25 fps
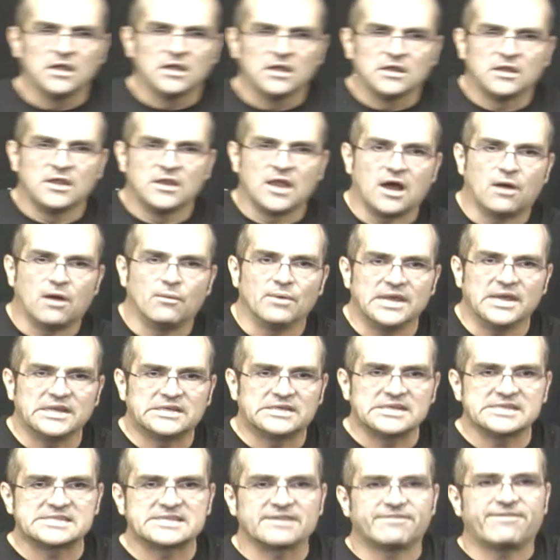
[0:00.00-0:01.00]
Now,
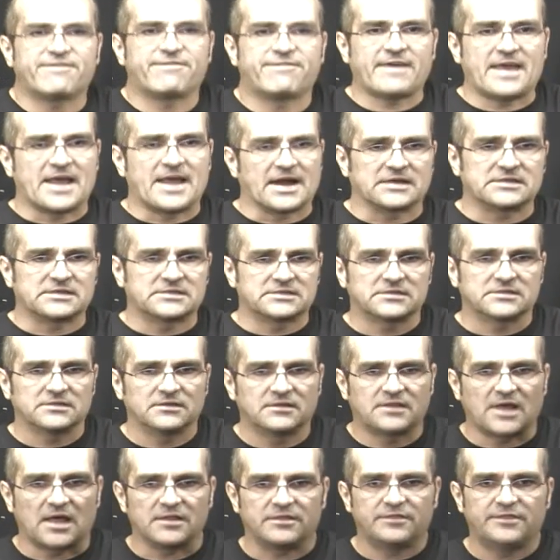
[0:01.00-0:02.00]
it is a fact
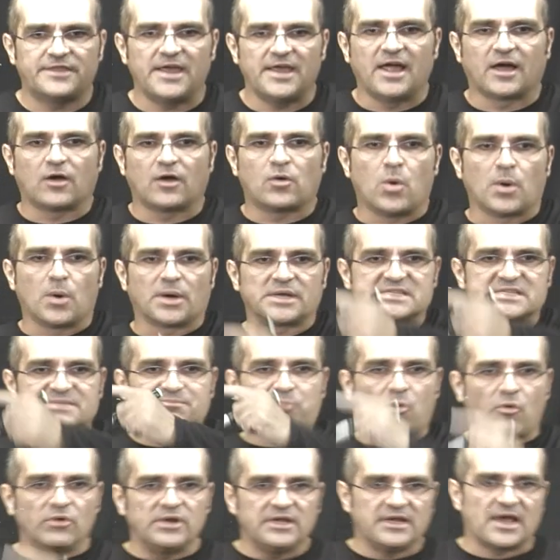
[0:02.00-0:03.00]
that their
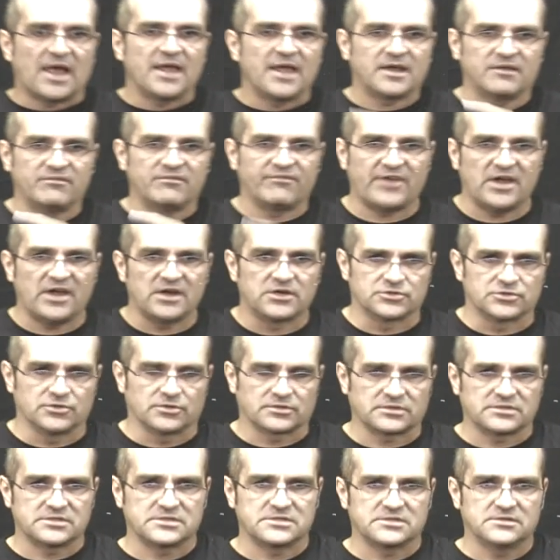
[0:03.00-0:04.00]
corresponding
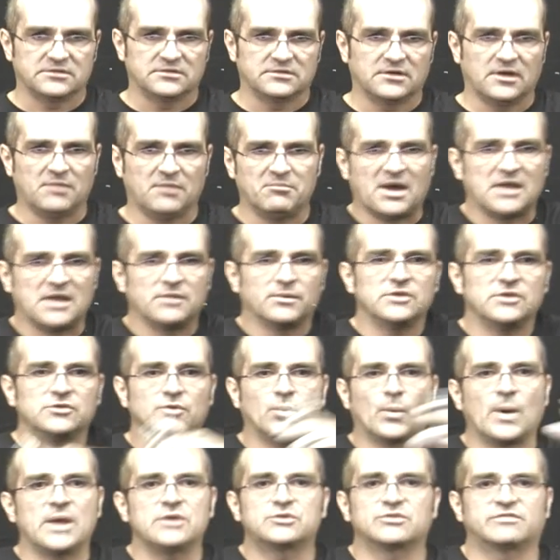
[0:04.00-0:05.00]
eigenvectors, and by the way, the
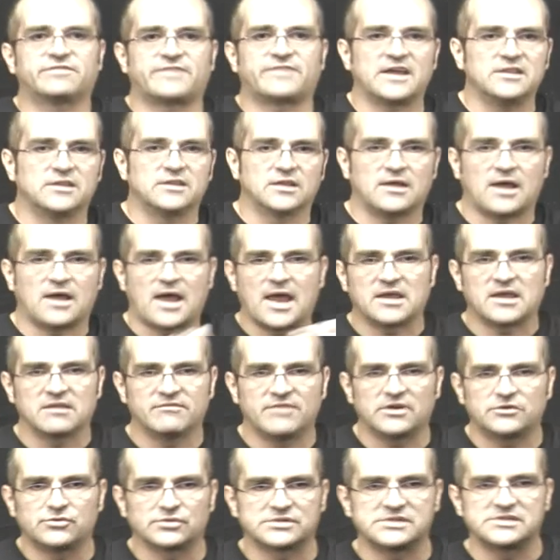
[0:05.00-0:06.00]
way to find the
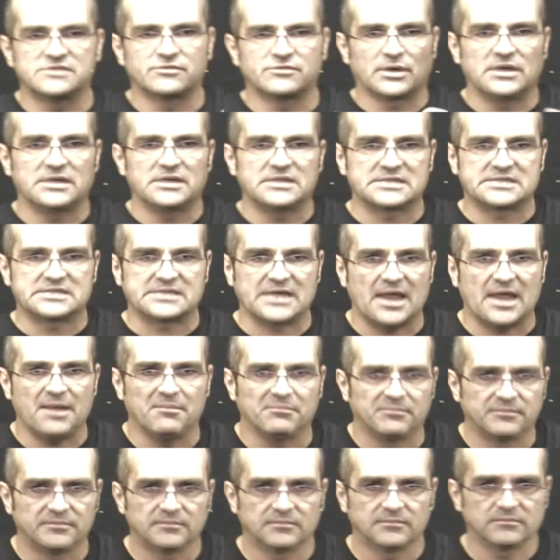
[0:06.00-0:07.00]
eigenvectors is really the
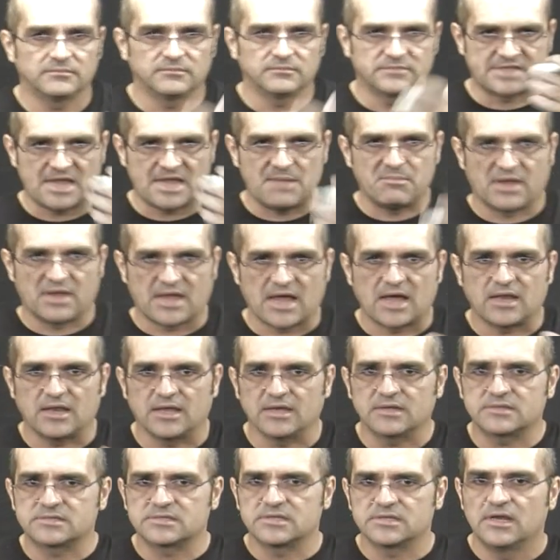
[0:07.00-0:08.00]
same
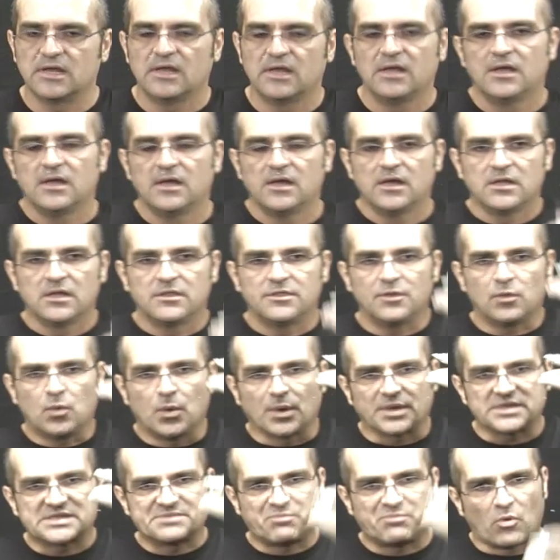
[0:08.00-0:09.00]
mechanics. The
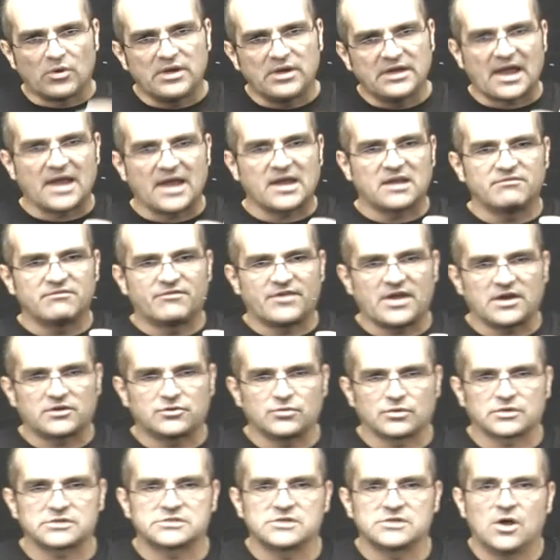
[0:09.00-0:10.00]
corresponding
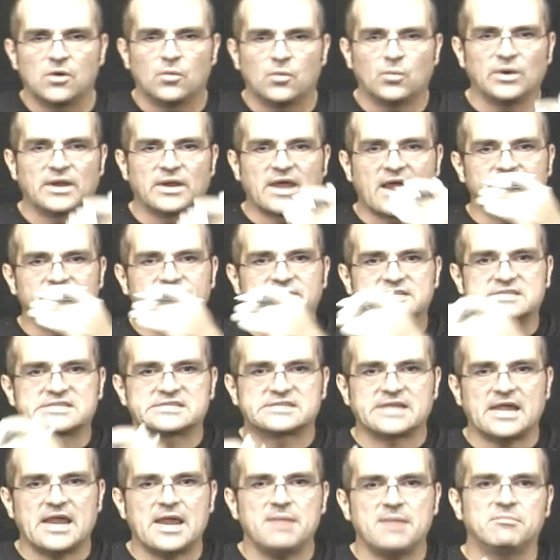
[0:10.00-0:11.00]
eigenvectors will have the
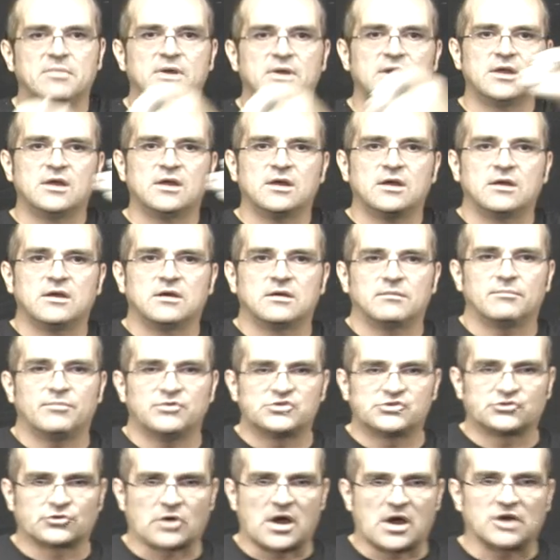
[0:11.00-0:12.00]
same
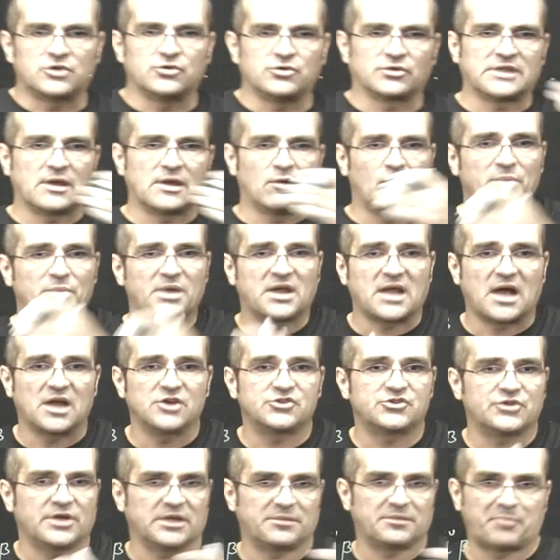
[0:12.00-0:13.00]
structure. They will be
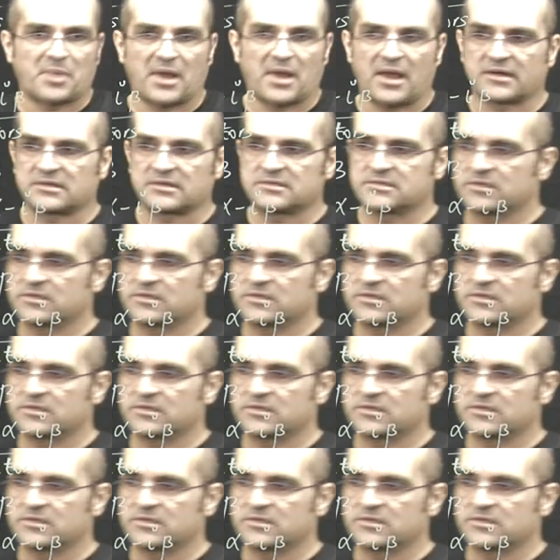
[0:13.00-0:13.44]
conjugate pairs.